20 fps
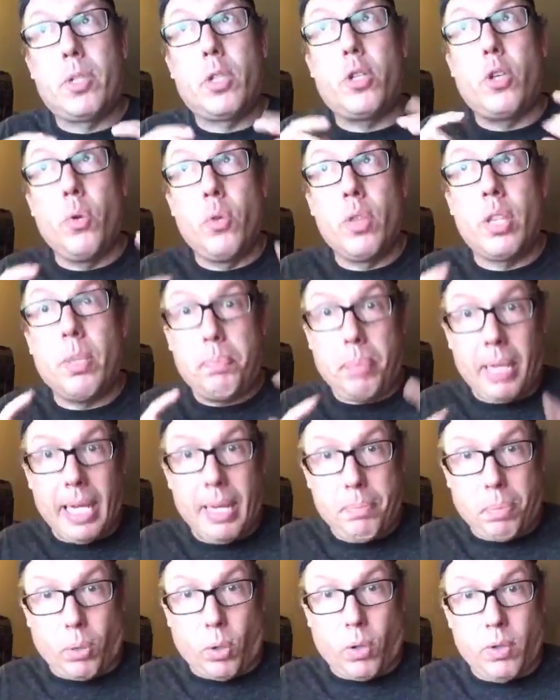to the
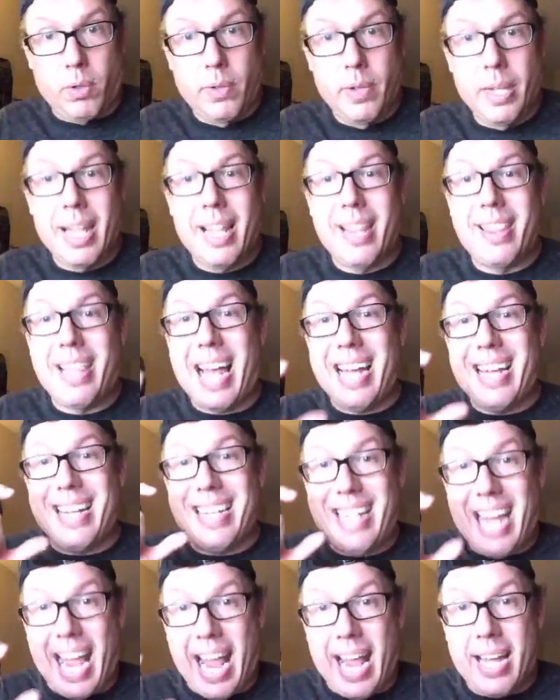people
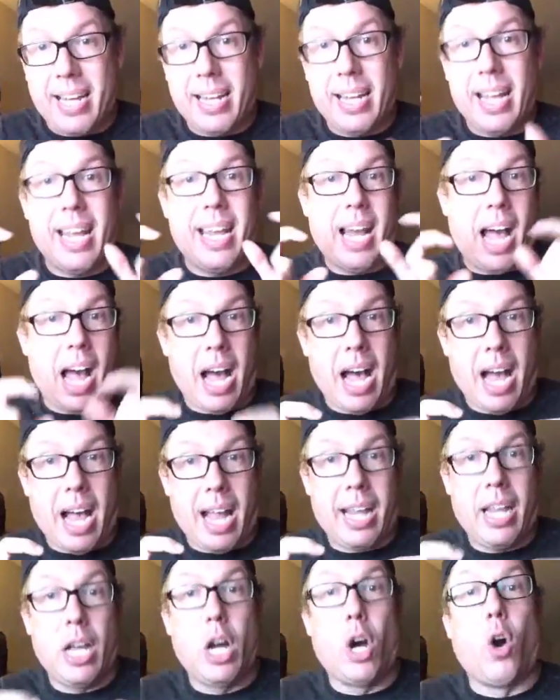that Dan and
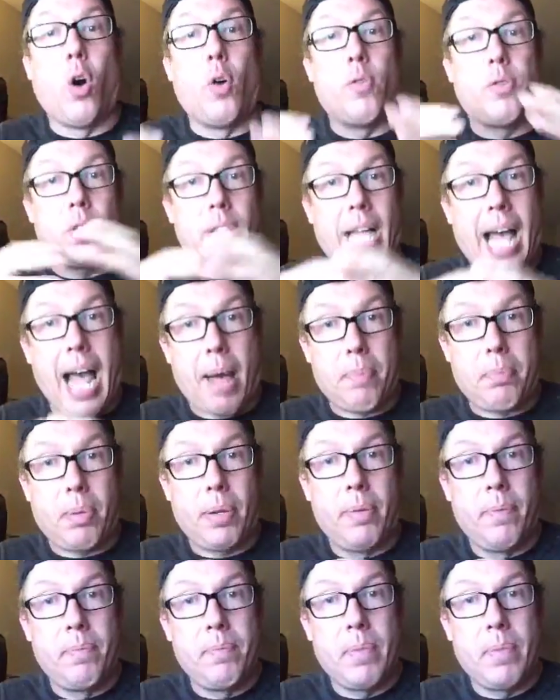I overlap.